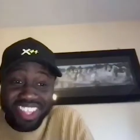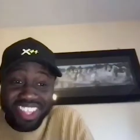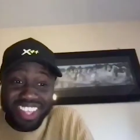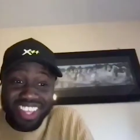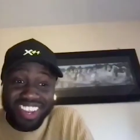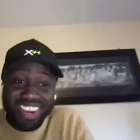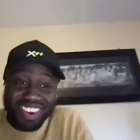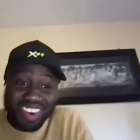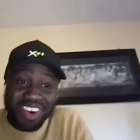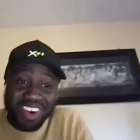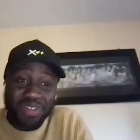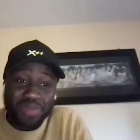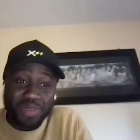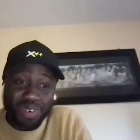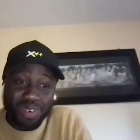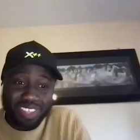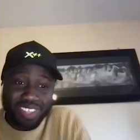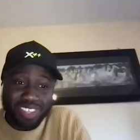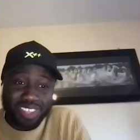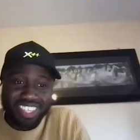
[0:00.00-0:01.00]
a lot of
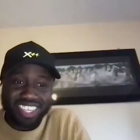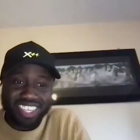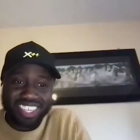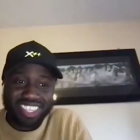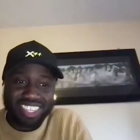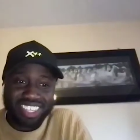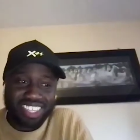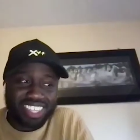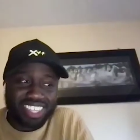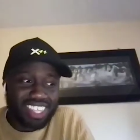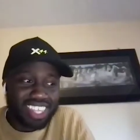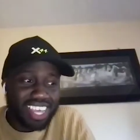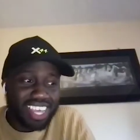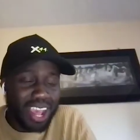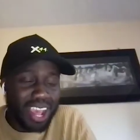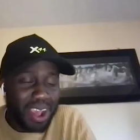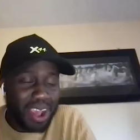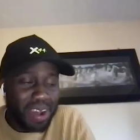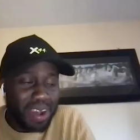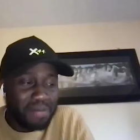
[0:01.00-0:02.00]
forces
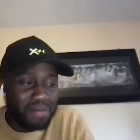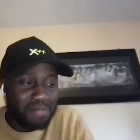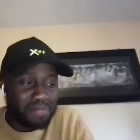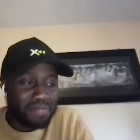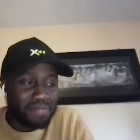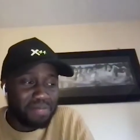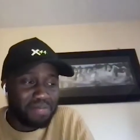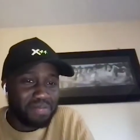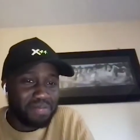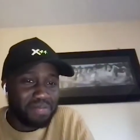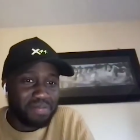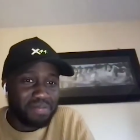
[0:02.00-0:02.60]
um,